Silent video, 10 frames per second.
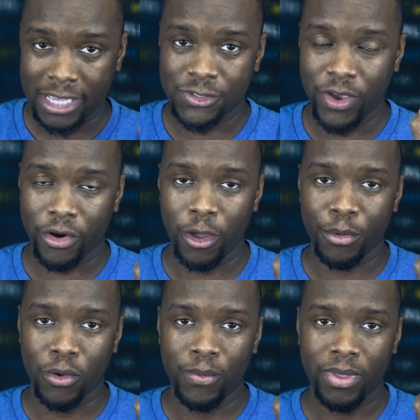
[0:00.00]
X
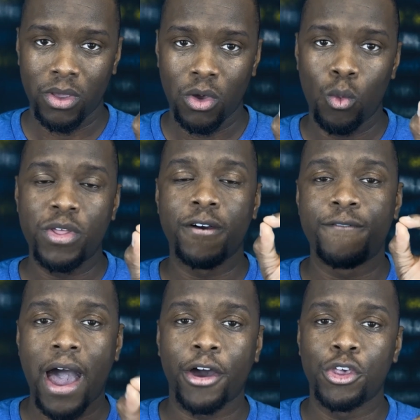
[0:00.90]
variable with a
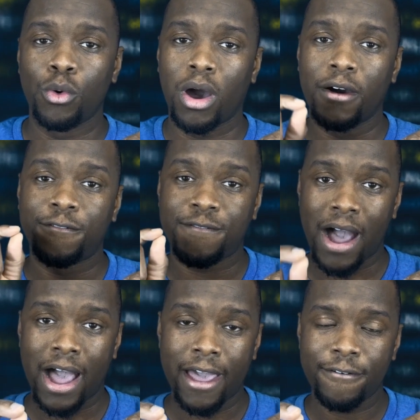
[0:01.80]
value of
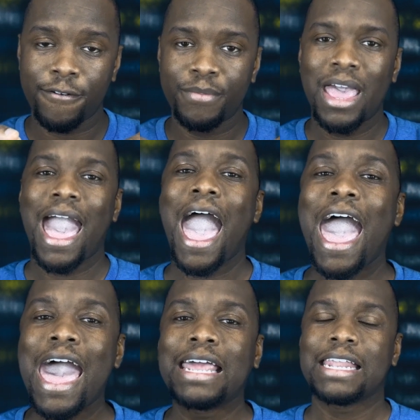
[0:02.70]
5
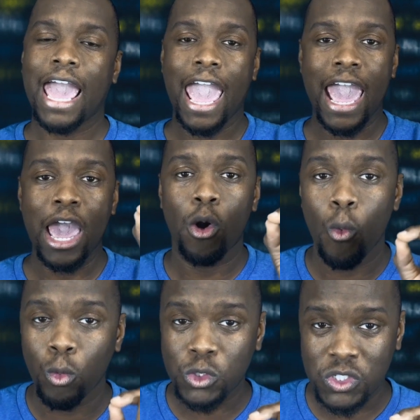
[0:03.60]
and
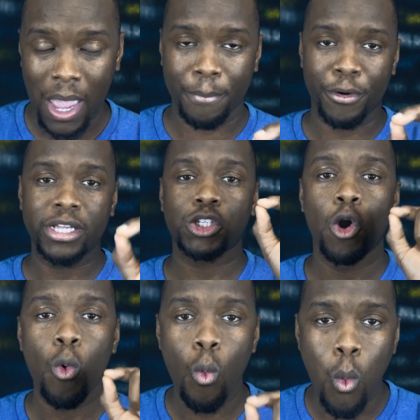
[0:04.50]
a separate
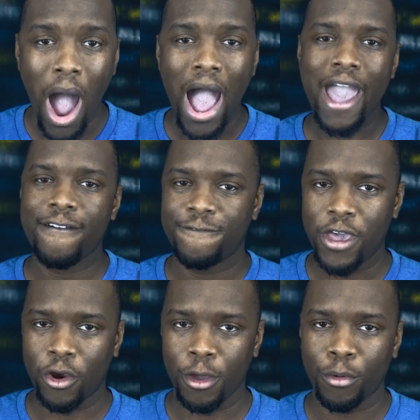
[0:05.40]
Y
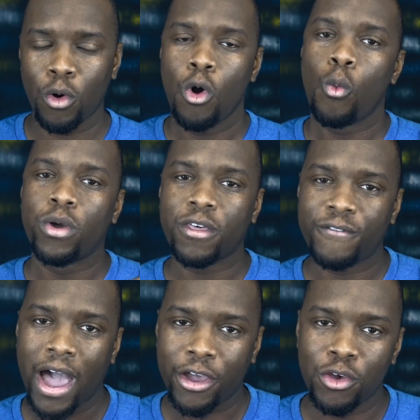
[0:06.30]
variable with a
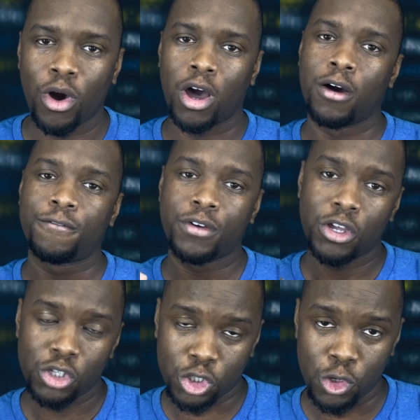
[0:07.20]
value
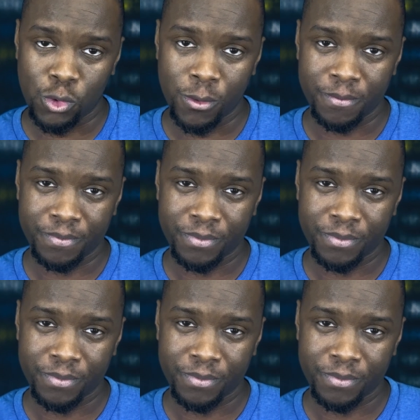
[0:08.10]
of 2.